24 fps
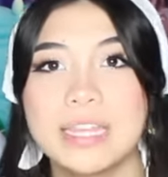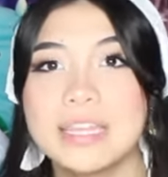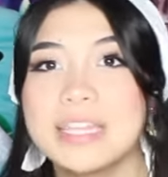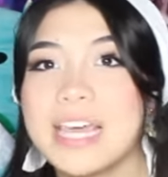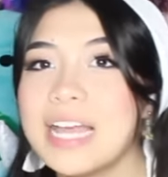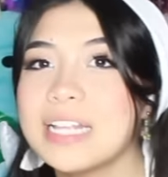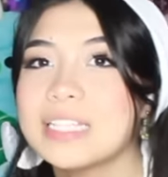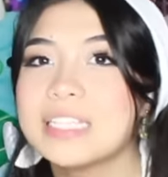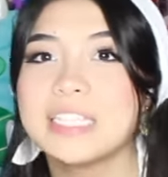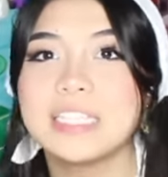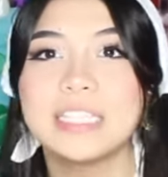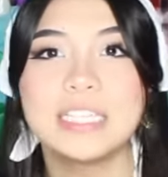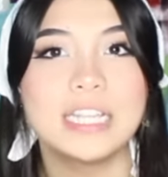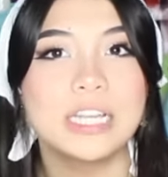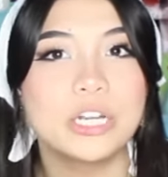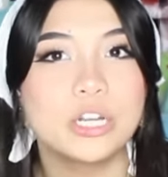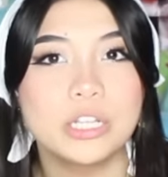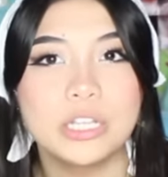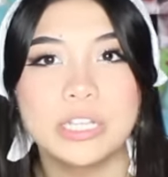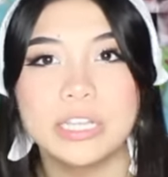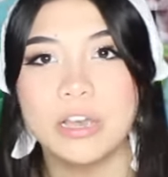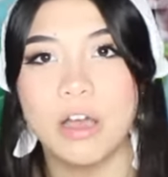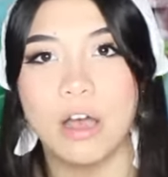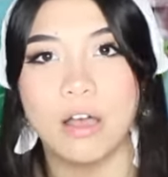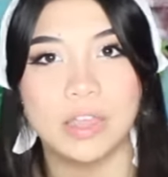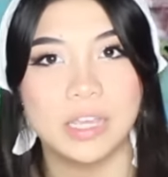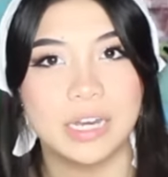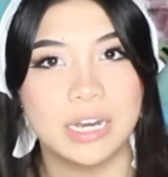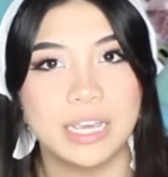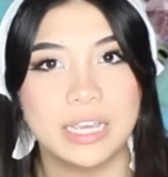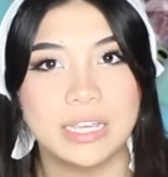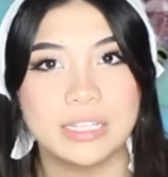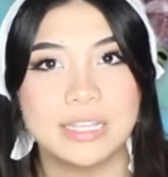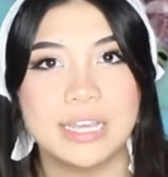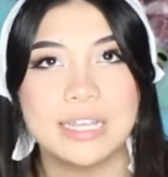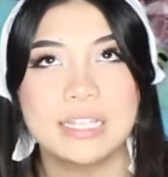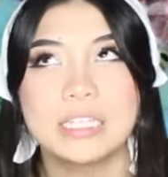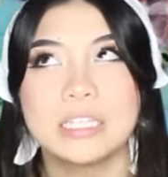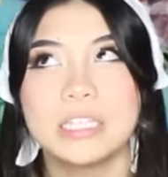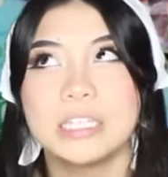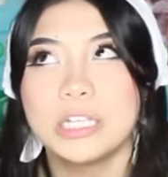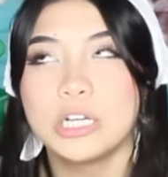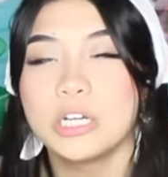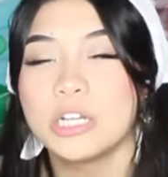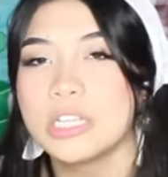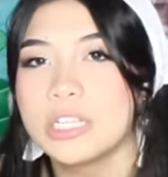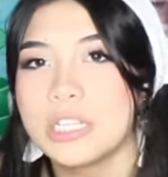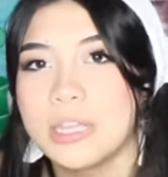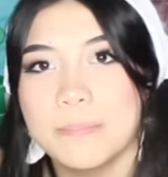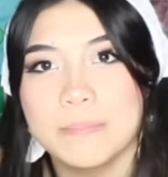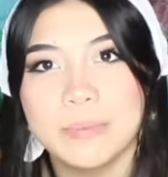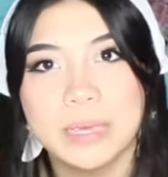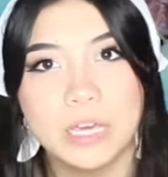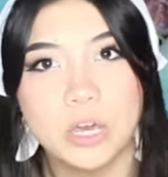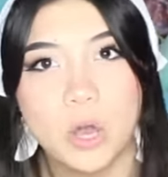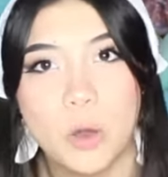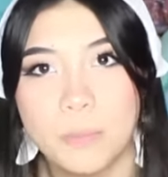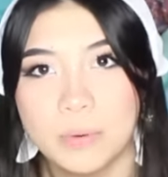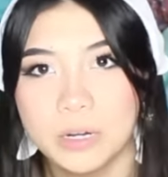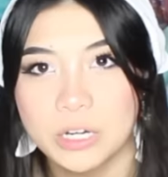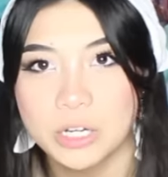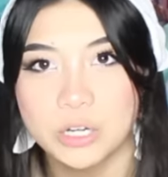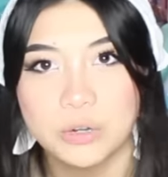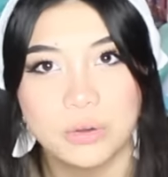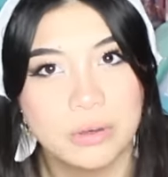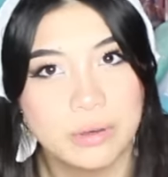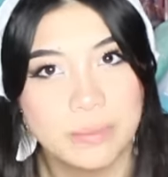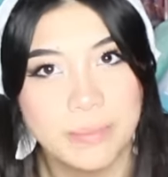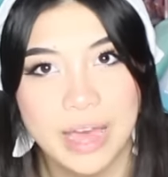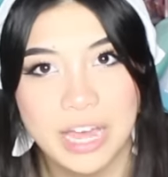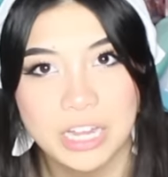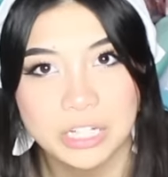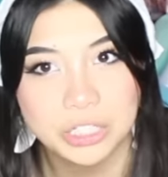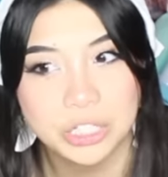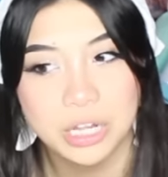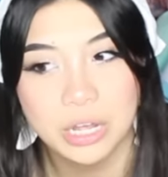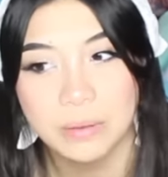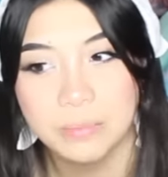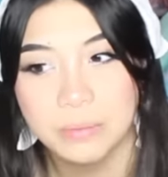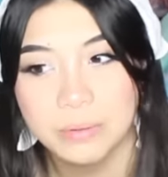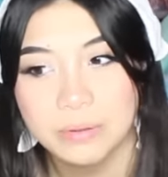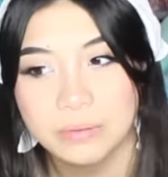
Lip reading: That's literally all it is. It's literally them being open to doing a mashup.